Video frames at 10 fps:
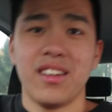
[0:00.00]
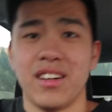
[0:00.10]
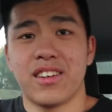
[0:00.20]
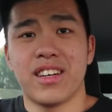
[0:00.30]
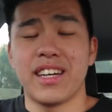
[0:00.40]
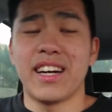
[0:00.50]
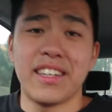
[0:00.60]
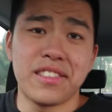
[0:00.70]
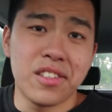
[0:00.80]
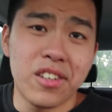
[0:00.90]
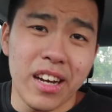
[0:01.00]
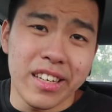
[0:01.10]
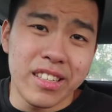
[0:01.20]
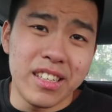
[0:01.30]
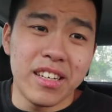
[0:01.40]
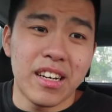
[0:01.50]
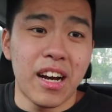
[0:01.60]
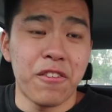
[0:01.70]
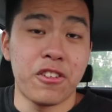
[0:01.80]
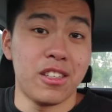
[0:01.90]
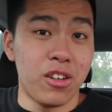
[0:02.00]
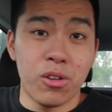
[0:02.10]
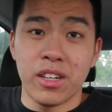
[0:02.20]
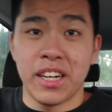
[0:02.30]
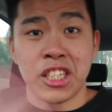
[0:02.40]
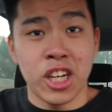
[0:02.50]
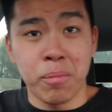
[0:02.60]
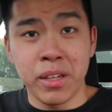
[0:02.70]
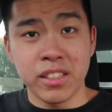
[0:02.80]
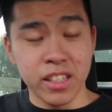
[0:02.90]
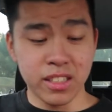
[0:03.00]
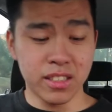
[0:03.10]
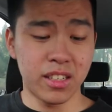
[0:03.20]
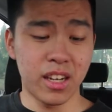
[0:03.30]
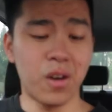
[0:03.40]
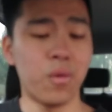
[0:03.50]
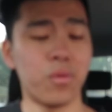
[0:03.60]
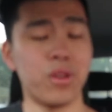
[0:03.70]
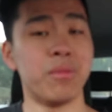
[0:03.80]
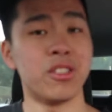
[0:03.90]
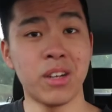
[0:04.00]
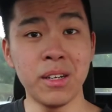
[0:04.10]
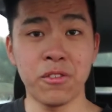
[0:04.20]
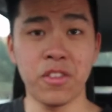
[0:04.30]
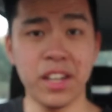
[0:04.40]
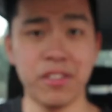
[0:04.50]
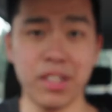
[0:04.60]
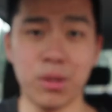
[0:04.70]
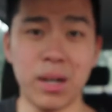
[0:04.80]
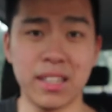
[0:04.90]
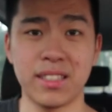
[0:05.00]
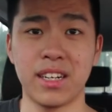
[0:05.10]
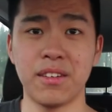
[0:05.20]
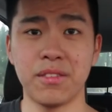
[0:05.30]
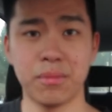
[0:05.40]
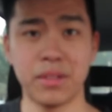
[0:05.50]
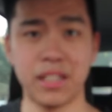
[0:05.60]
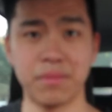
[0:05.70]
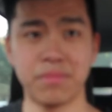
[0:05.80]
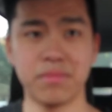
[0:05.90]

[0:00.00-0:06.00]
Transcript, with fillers: Okay guys, so actually after the whole entire shopping thing just now, we've been trying to find a Rayquaza, but...